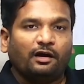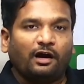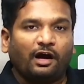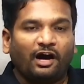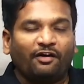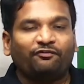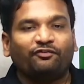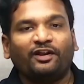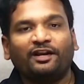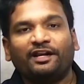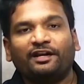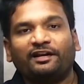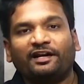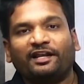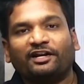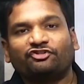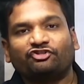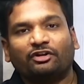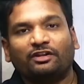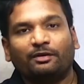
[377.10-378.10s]
after
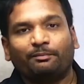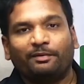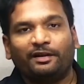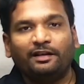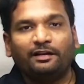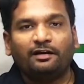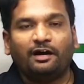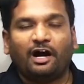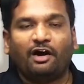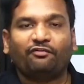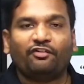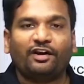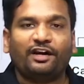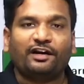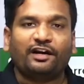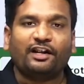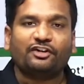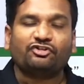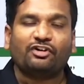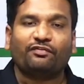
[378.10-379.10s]
introduction of
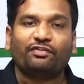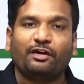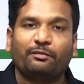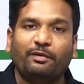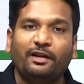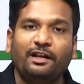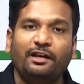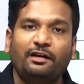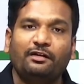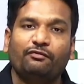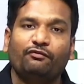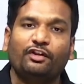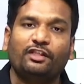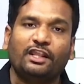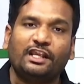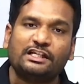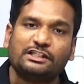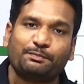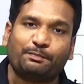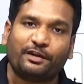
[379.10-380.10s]
the bill with
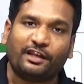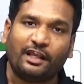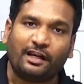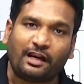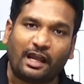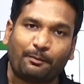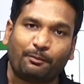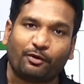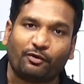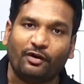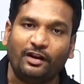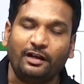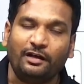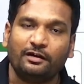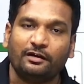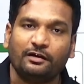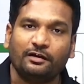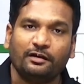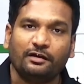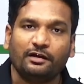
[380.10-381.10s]
his prior approval,
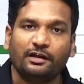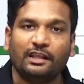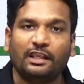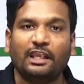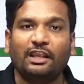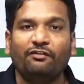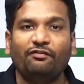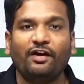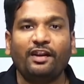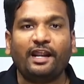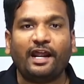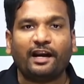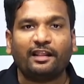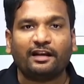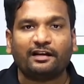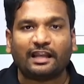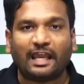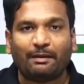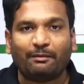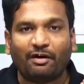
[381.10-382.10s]
even at
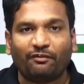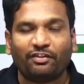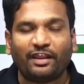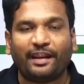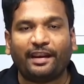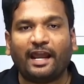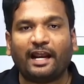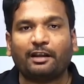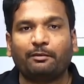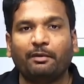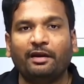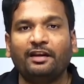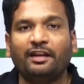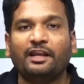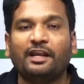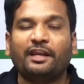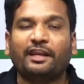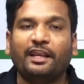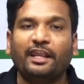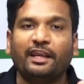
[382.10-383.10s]
the time of the enactment,
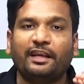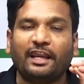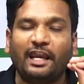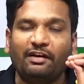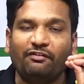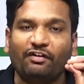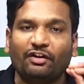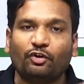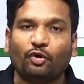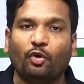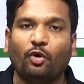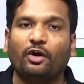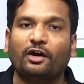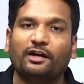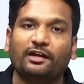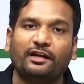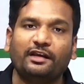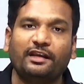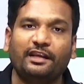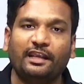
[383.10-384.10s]
he can
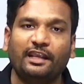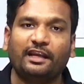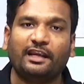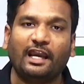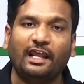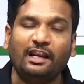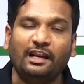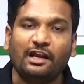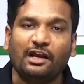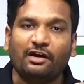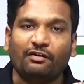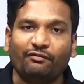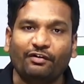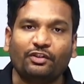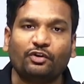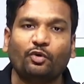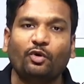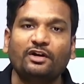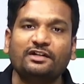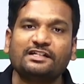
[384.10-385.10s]
withhold
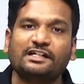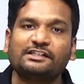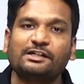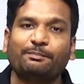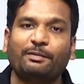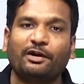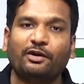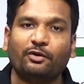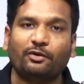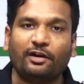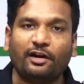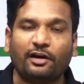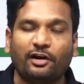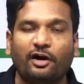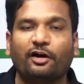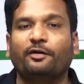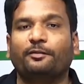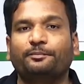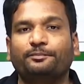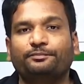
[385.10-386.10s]
such a particular
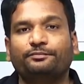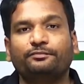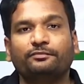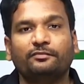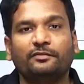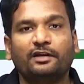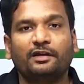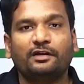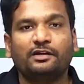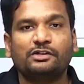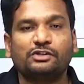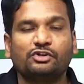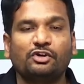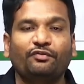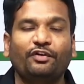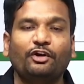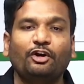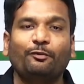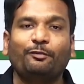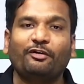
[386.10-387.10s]
law. So
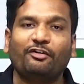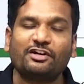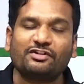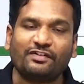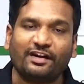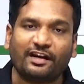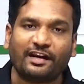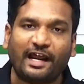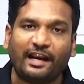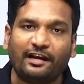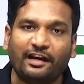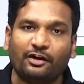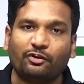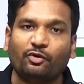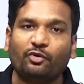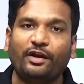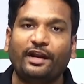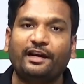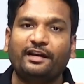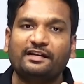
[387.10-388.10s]
veto powers were granted
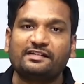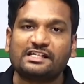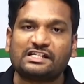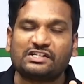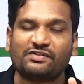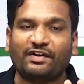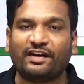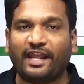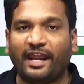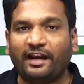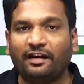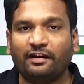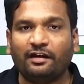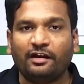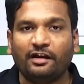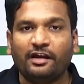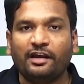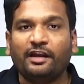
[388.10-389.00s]
through 1861 Act